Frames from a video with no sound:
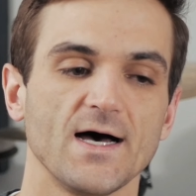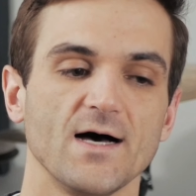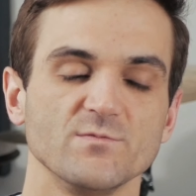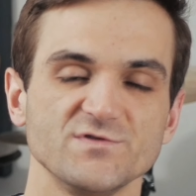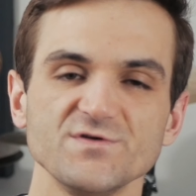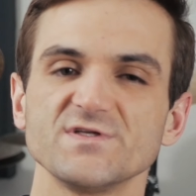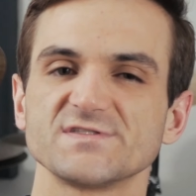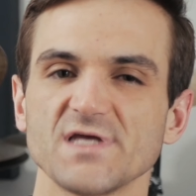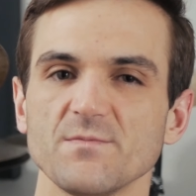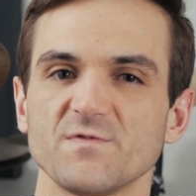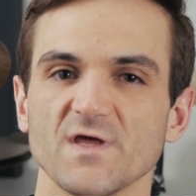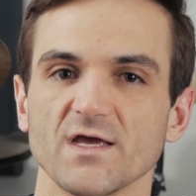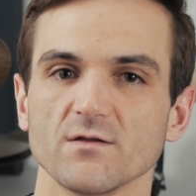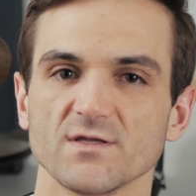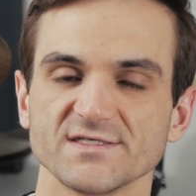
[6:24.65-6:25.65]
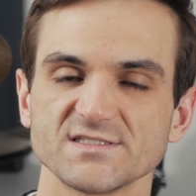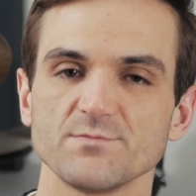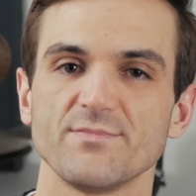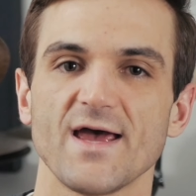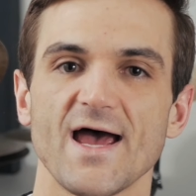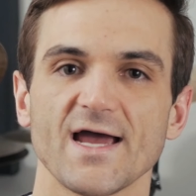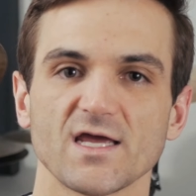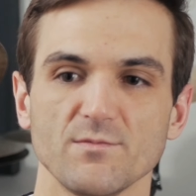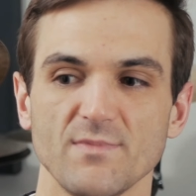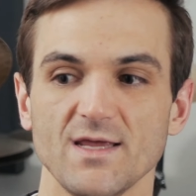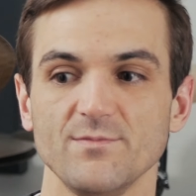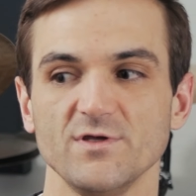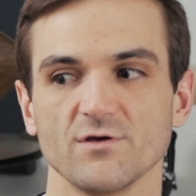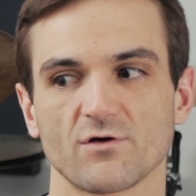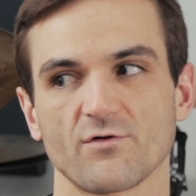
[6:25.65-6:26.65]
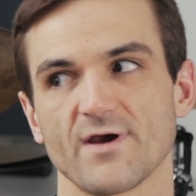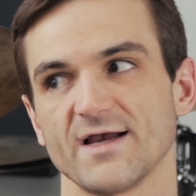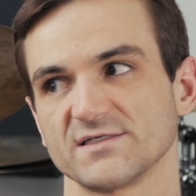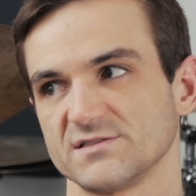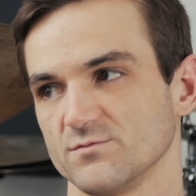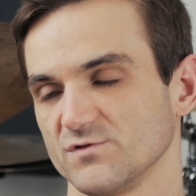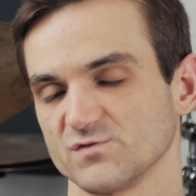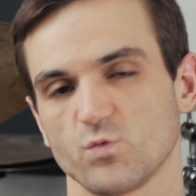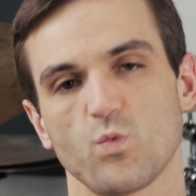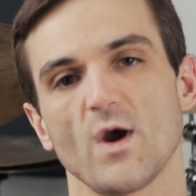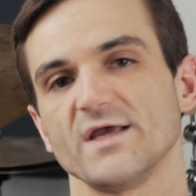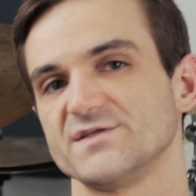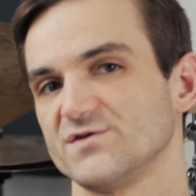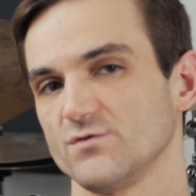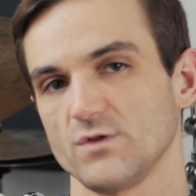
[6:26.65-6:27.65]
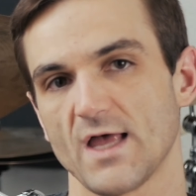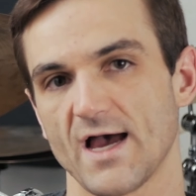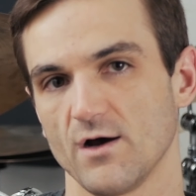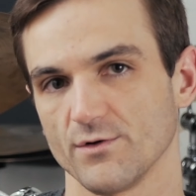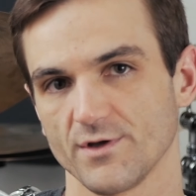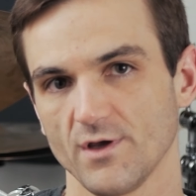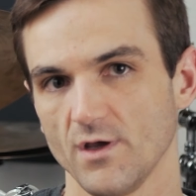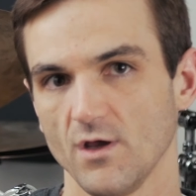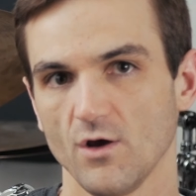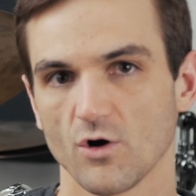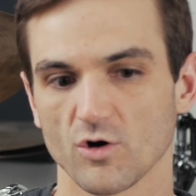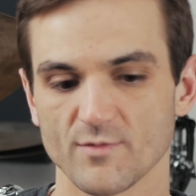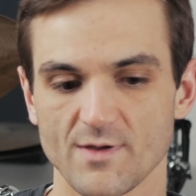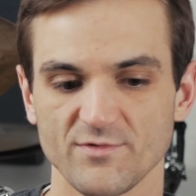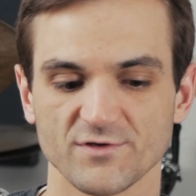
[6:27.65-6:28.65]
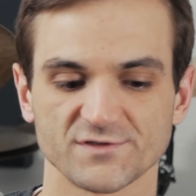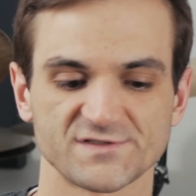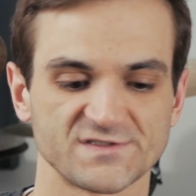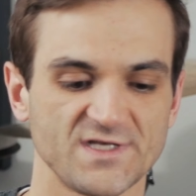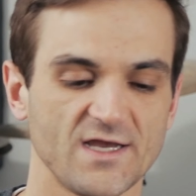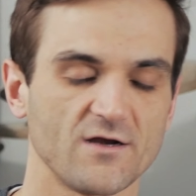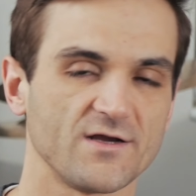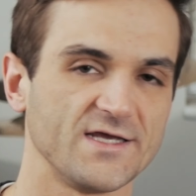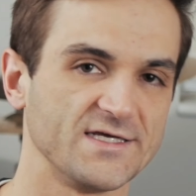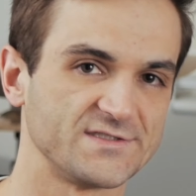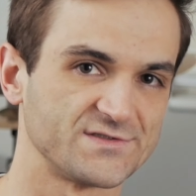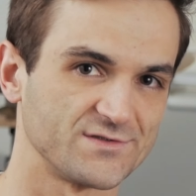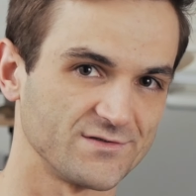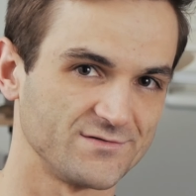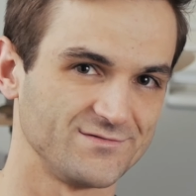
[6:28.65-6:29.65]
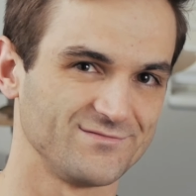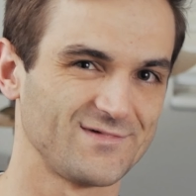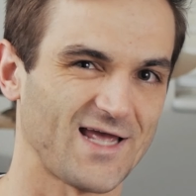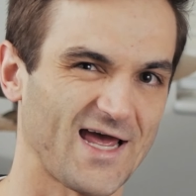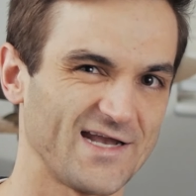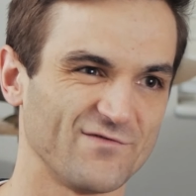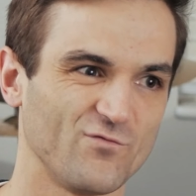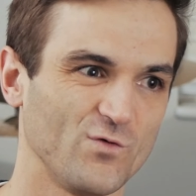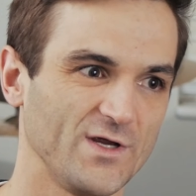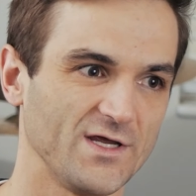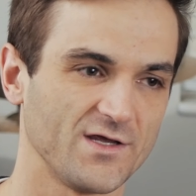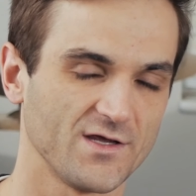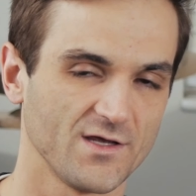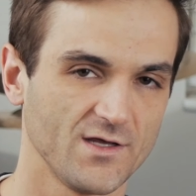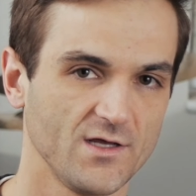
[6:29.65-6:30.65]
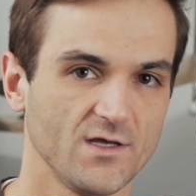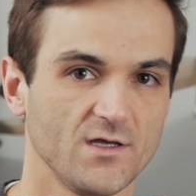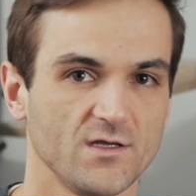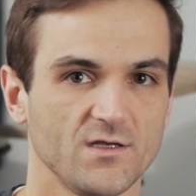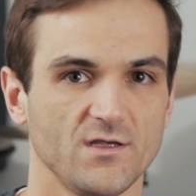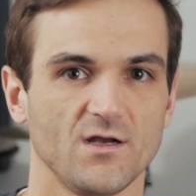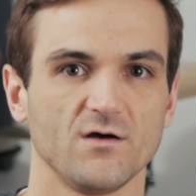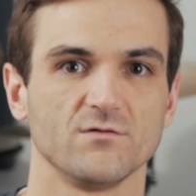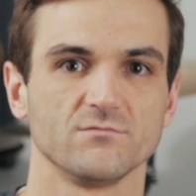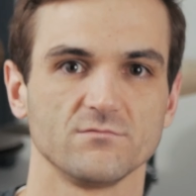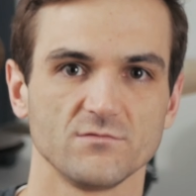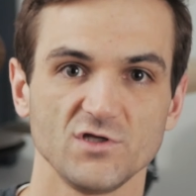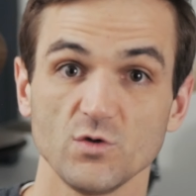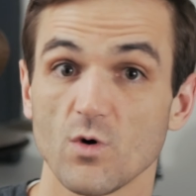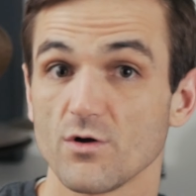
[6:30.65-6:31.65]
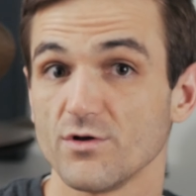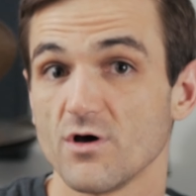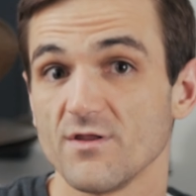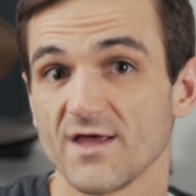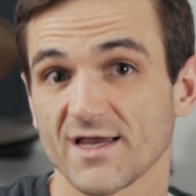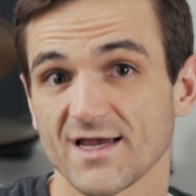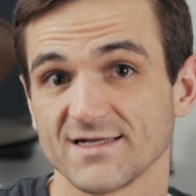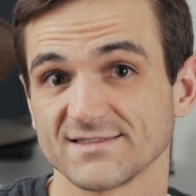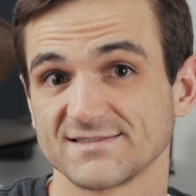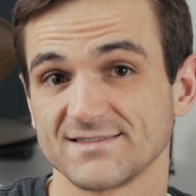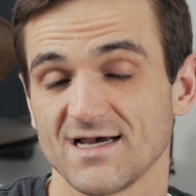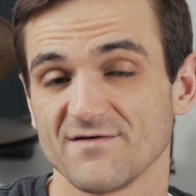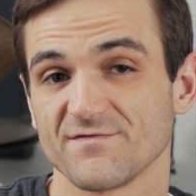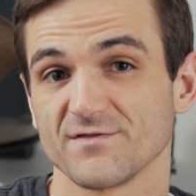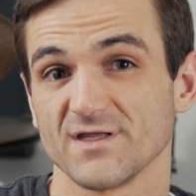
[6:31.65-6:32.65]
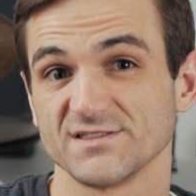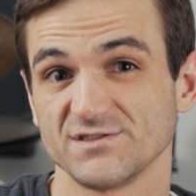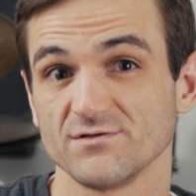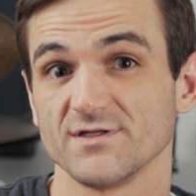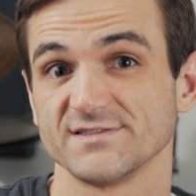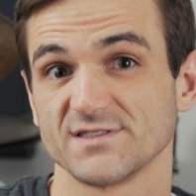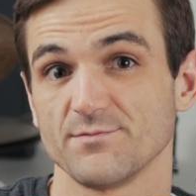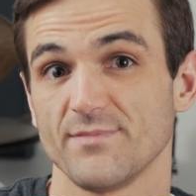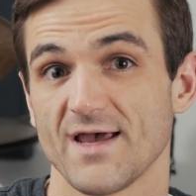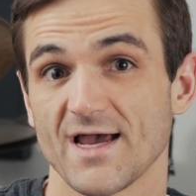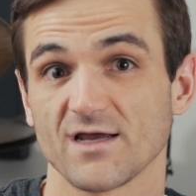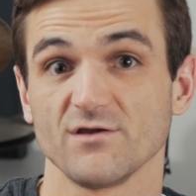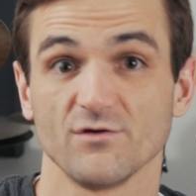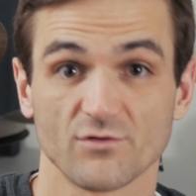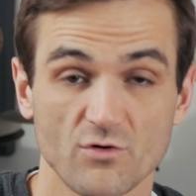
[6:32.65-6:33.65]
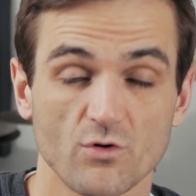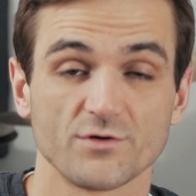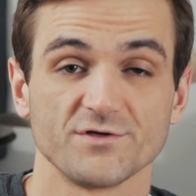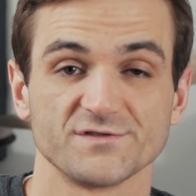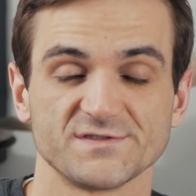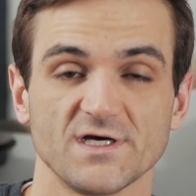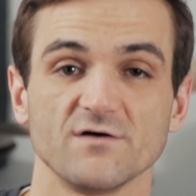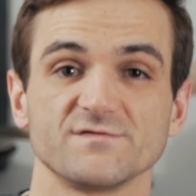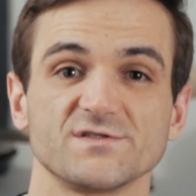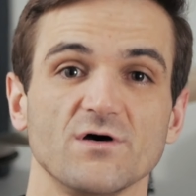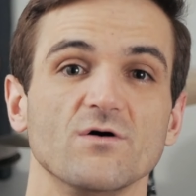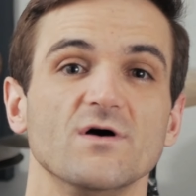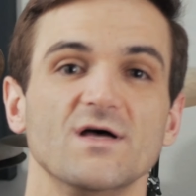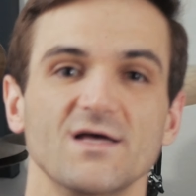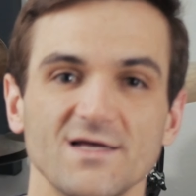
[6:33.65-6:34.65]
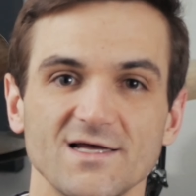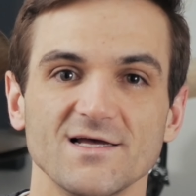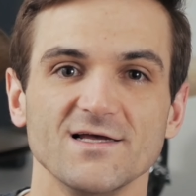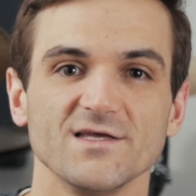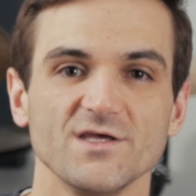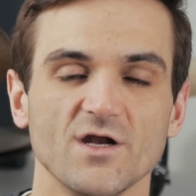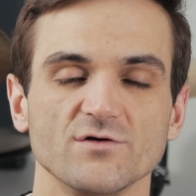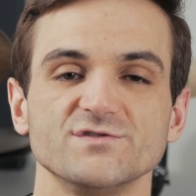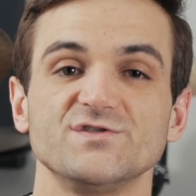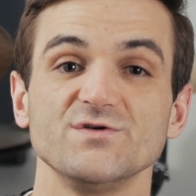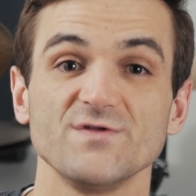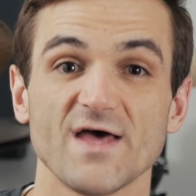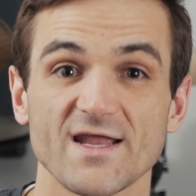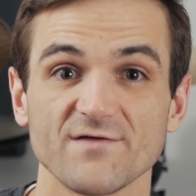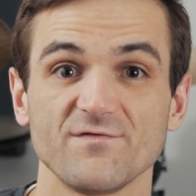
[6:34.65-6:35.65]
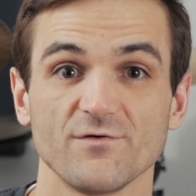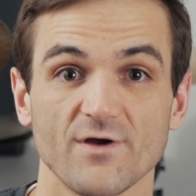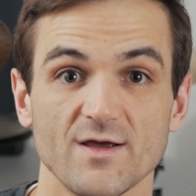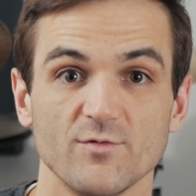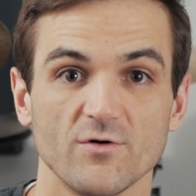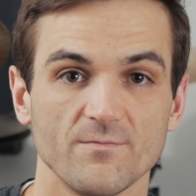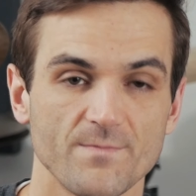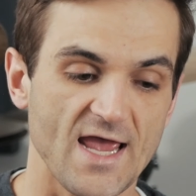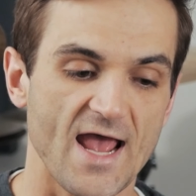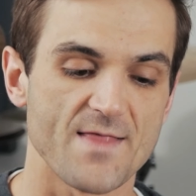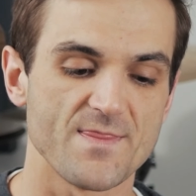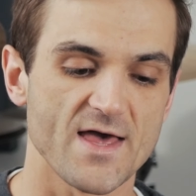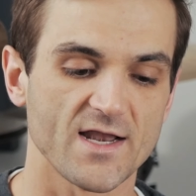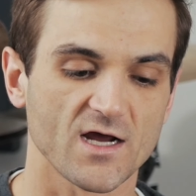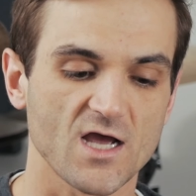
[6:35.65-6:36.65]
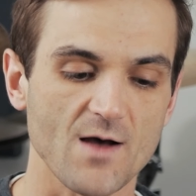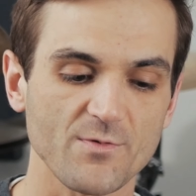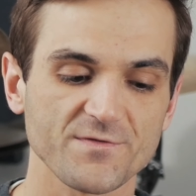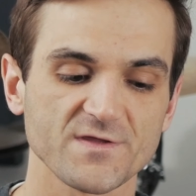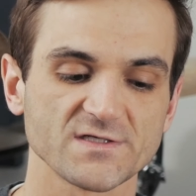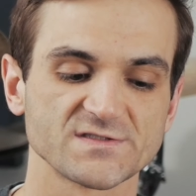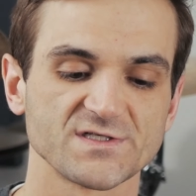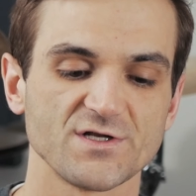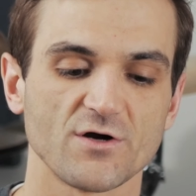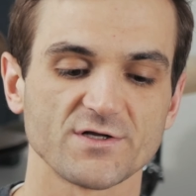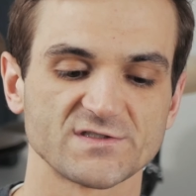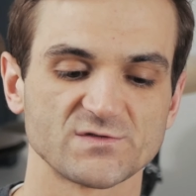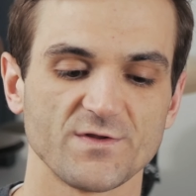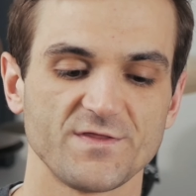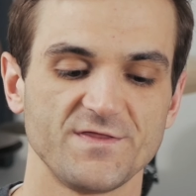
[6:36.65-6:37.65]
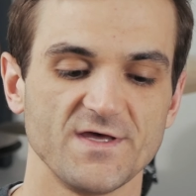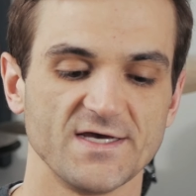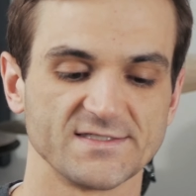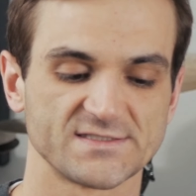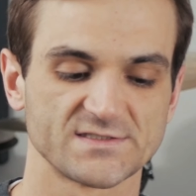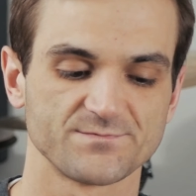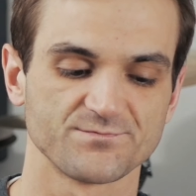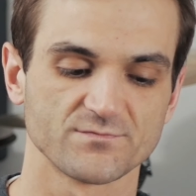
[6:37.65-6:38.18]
Do the same thing. Listen back, and maybe your crash cymbal's way too loud, or maybe your snare hits are kind of weak. You won't know that kind of stuff unless you listen back or you record yourself. So, do that if you're able. And then a couple things to notice with this.